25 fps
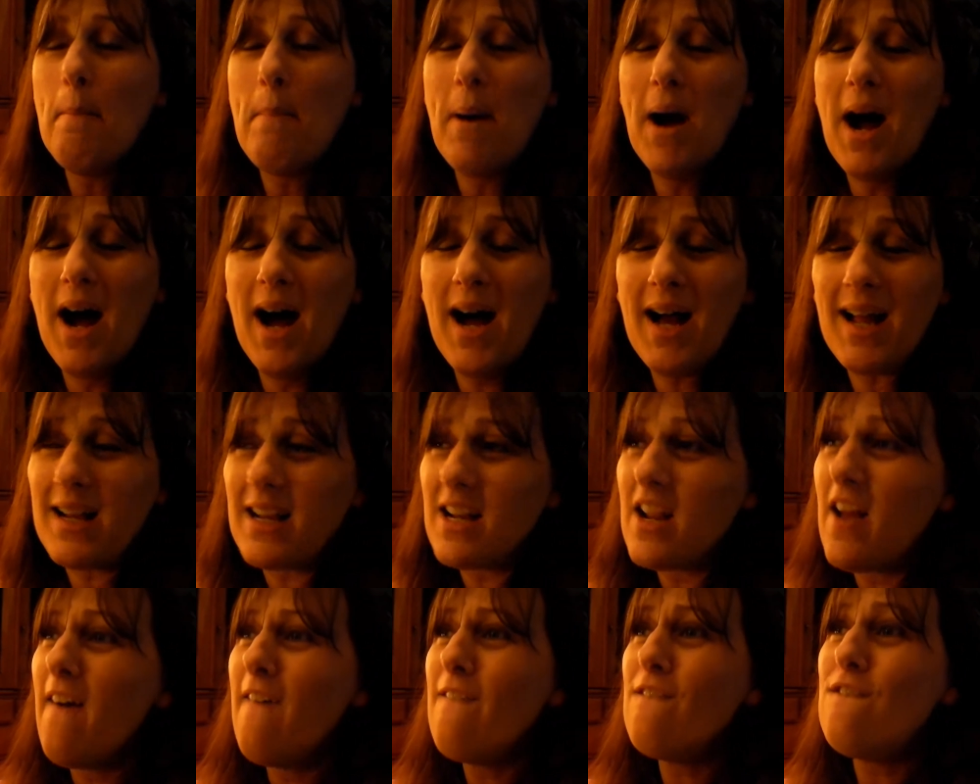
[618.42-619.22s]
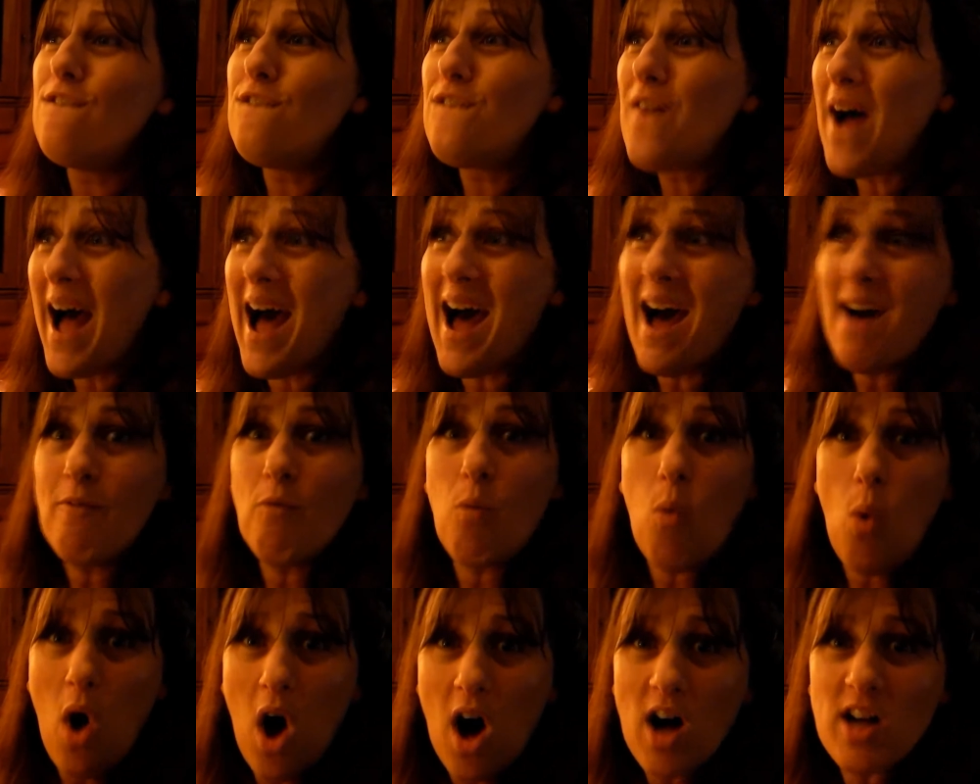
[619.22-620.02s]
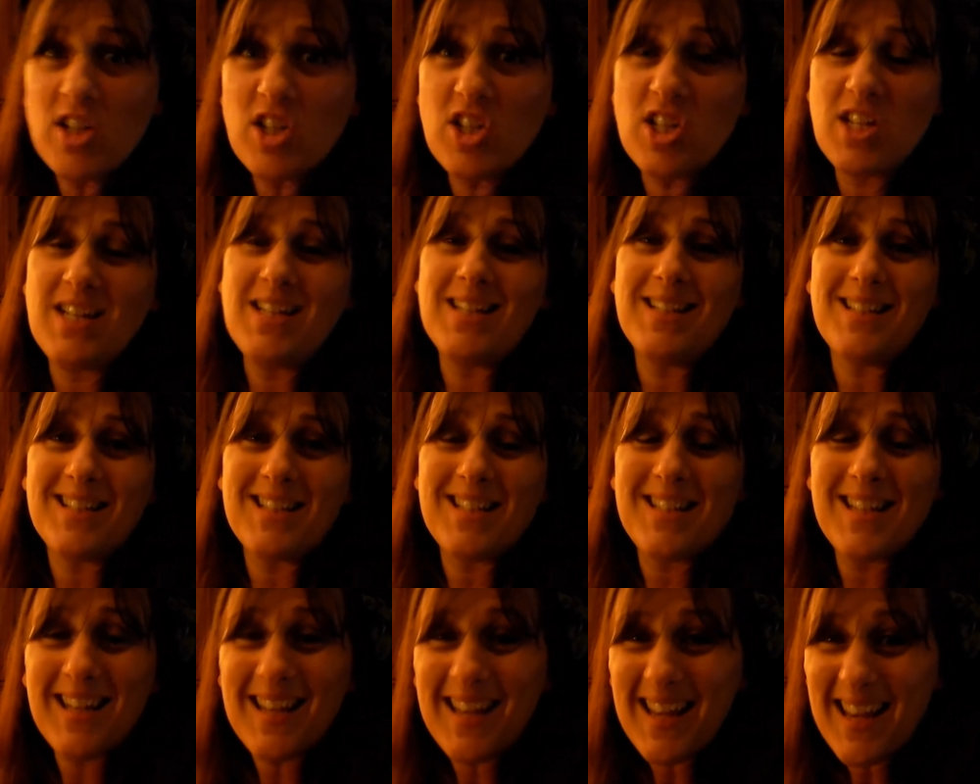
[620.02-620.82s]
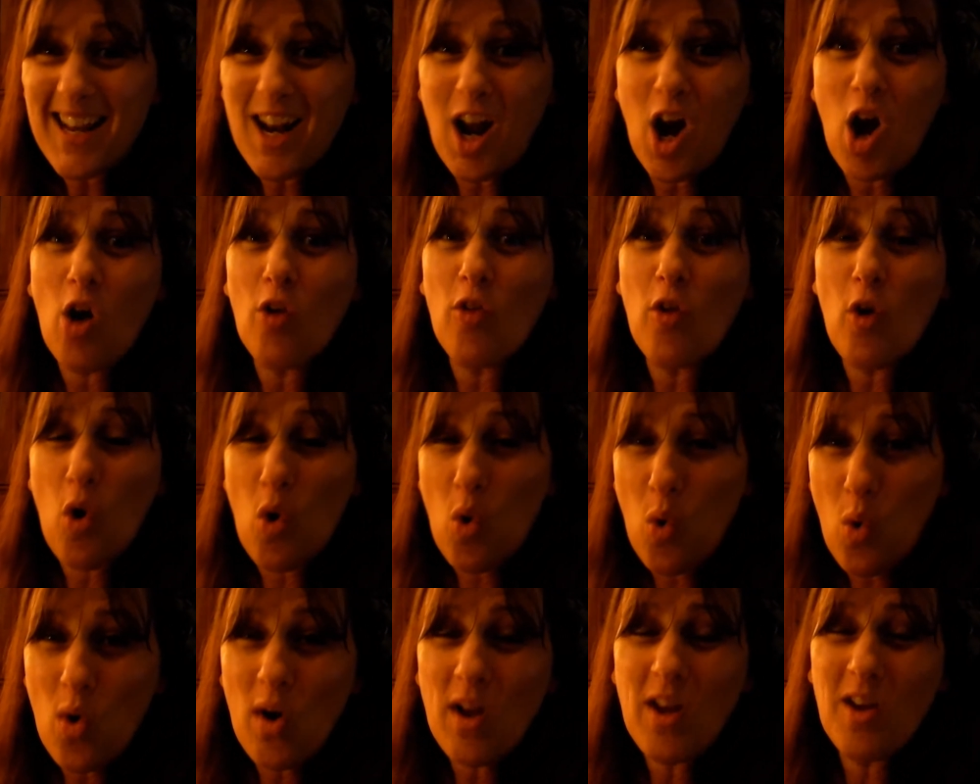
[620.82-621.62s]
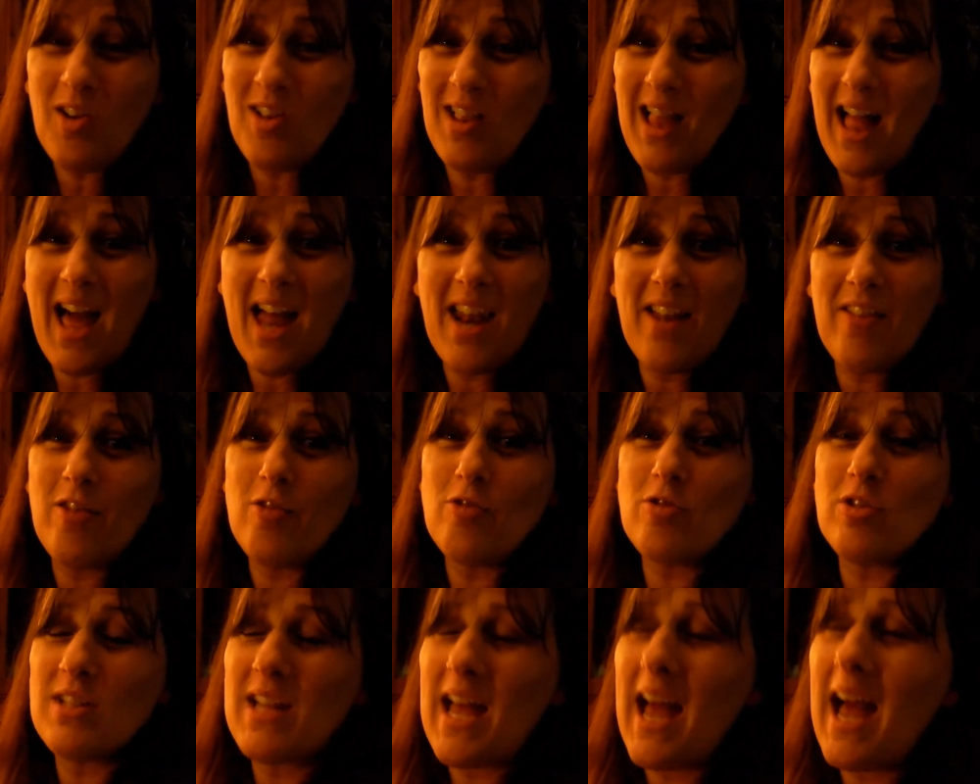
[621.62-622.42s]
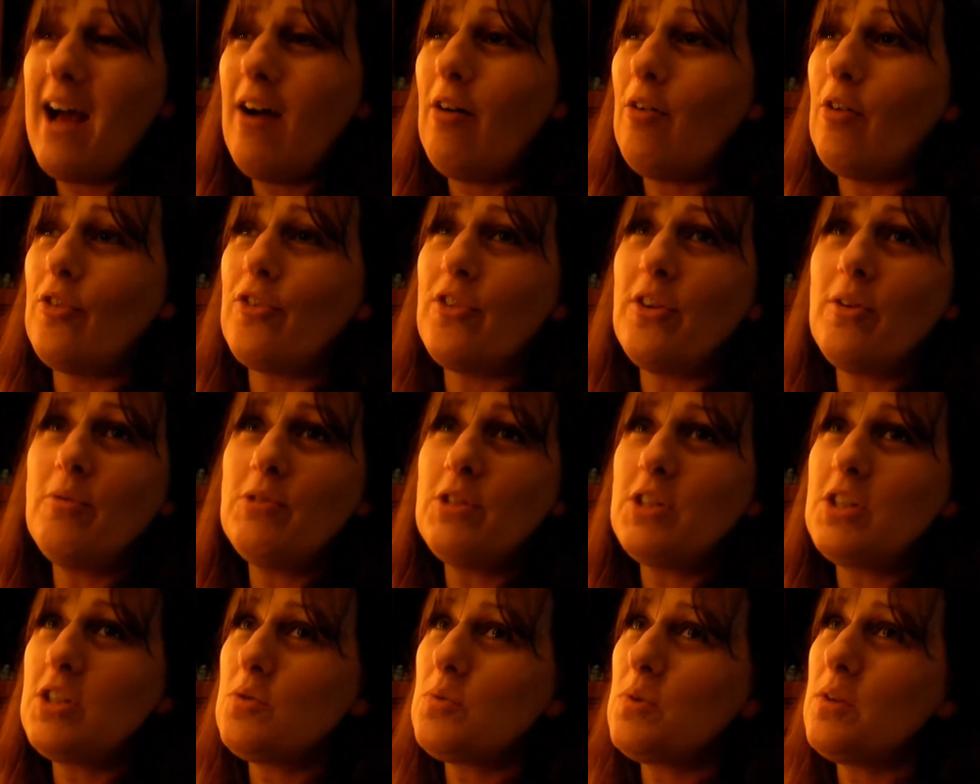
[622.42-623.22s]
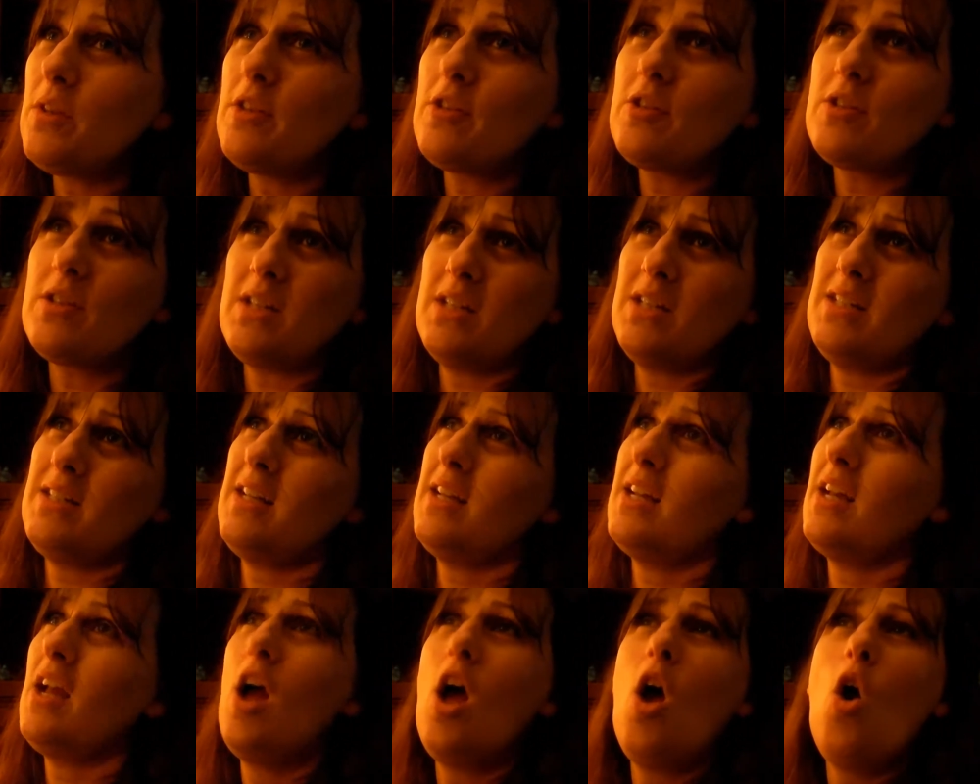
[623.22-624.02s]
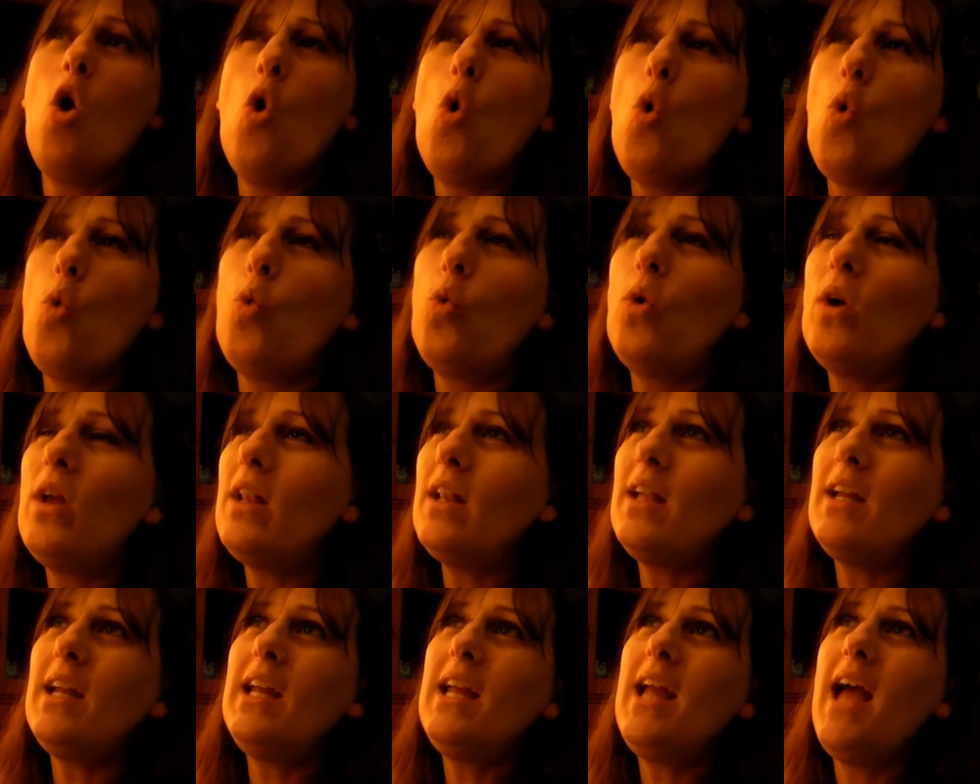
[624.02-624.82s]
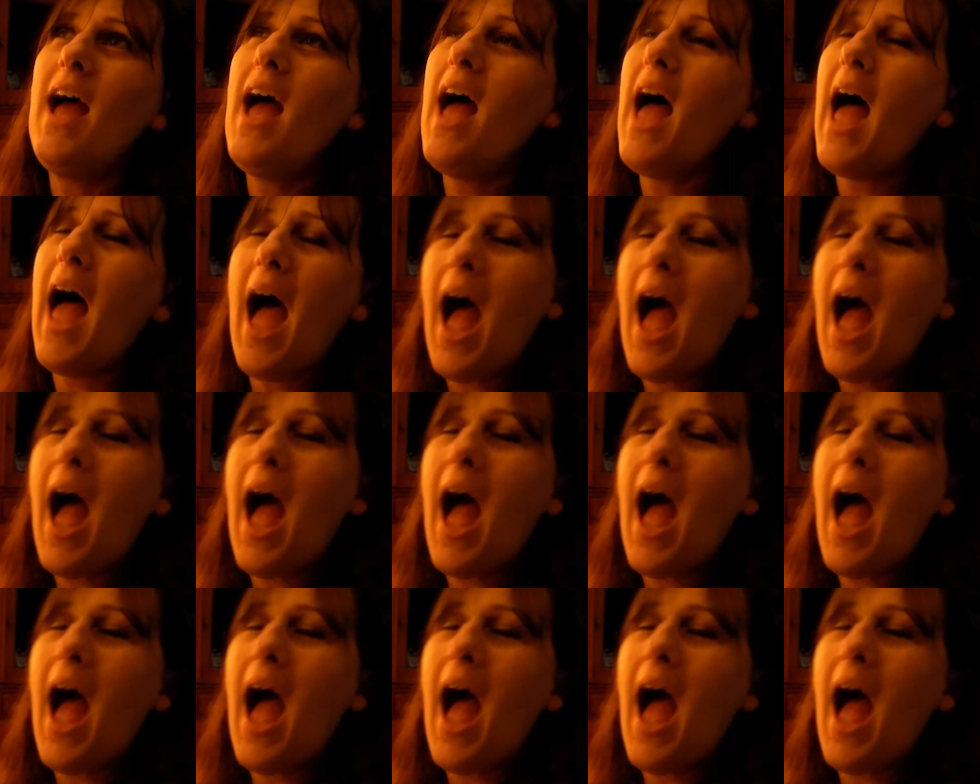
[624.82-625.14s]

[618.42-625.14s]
But 5 washings to get all the oil out of those towels. It was just one of those things like, really?